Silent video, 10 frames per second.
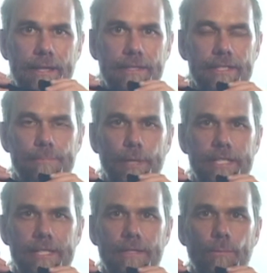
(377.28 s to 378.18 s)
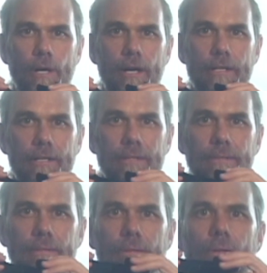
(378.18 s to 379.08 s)
displacing the water.
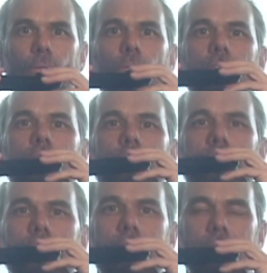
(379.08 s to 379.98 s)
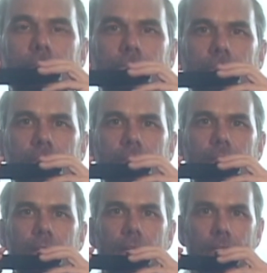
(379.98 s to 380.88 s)
Once you reach the surface,
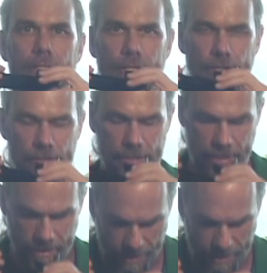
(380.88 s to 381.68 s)
tuck your chin